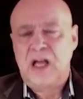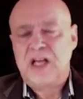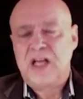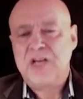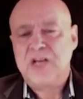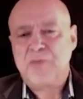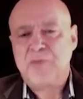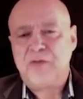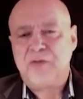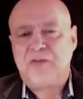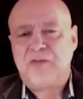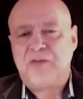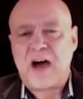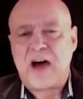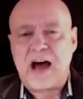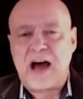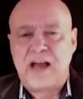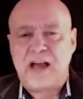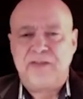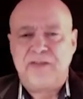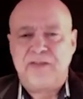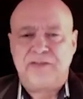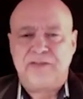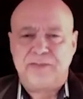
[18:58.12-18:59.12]
Number
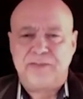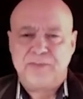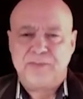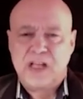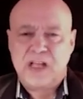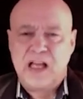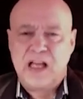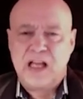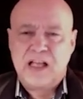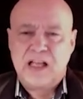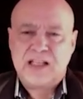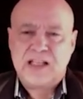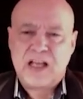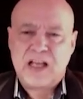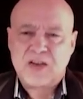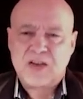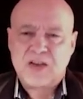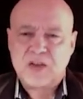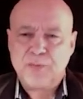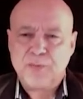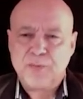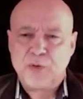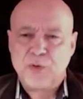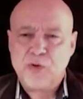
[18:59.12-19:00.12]
5,
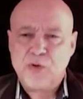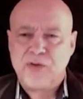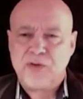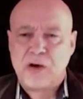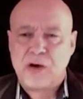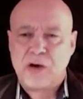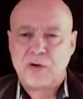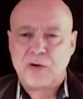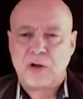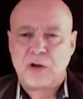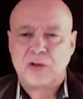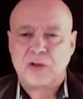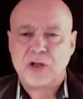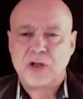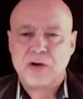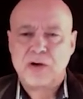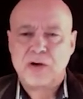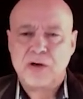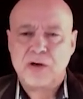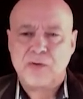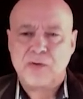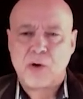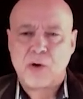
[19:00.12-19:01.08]
test and prove out alternative